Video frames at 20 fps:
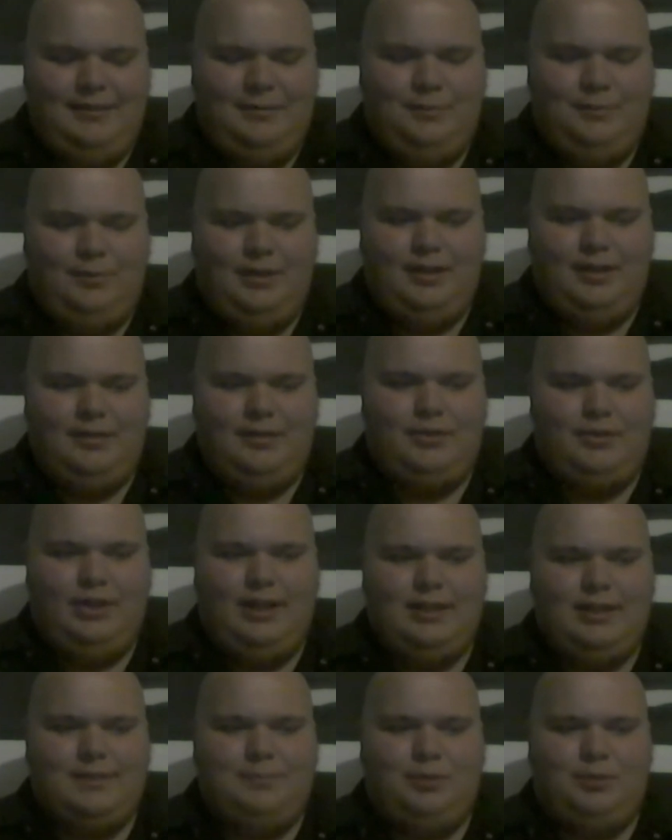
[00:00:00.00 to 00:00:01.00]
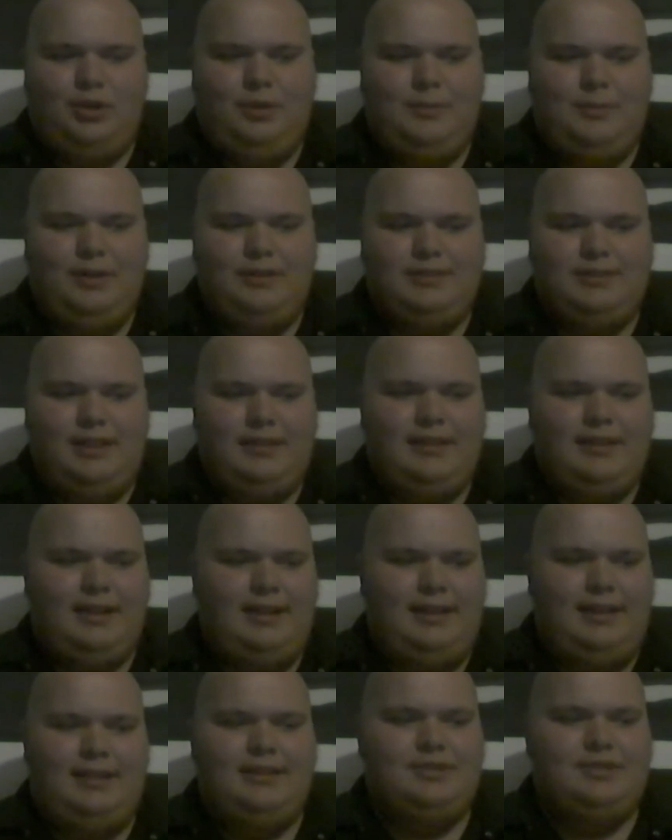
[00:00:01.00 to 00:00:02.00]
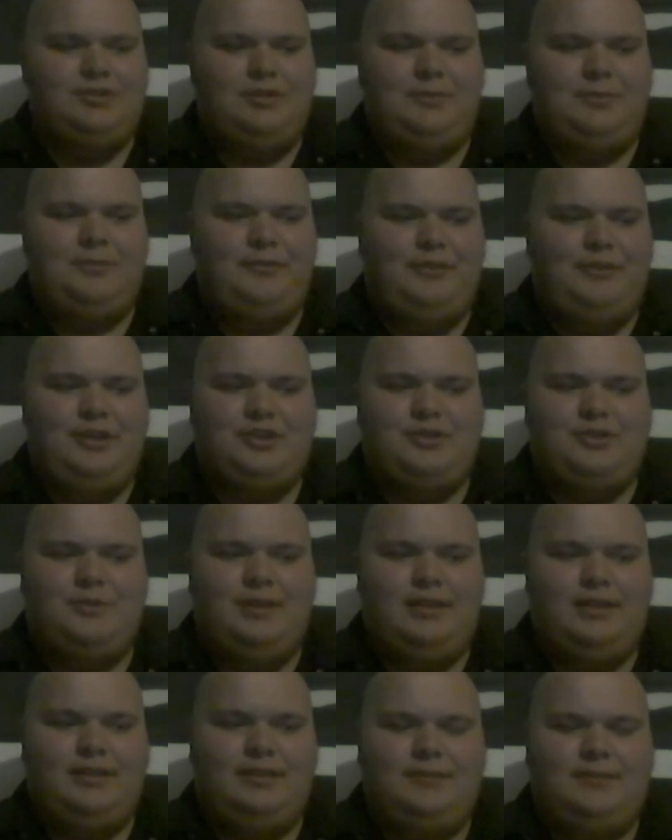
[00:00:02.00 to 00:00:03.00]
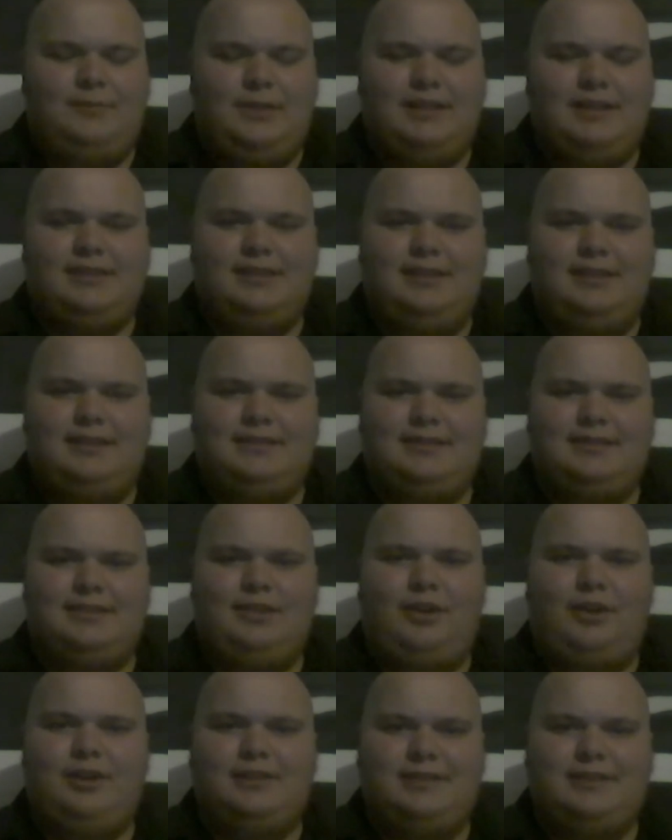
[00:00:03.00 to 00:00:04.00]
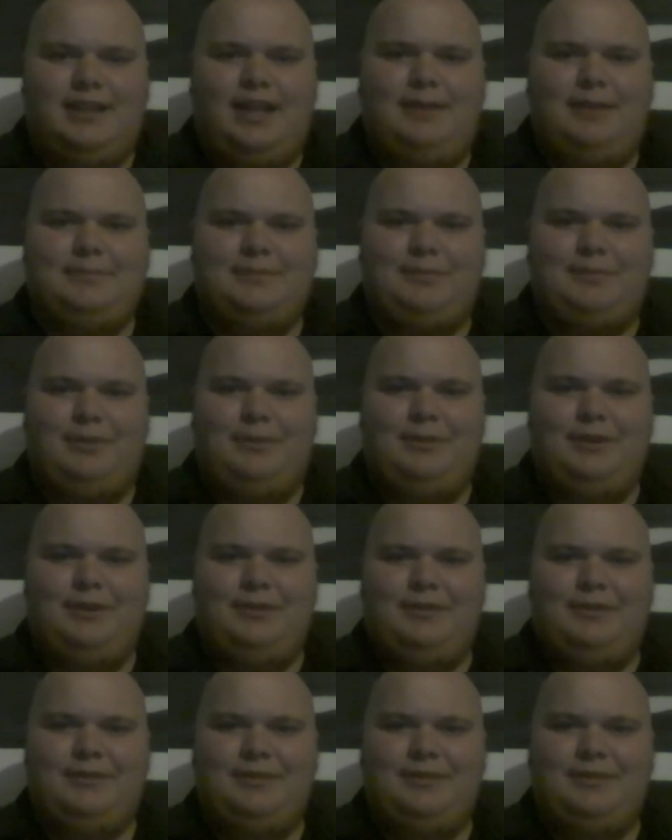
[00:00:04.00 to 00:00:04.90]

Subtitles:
one of the greatest promos, I think, in history of professional wrestling is his Hard Times promo.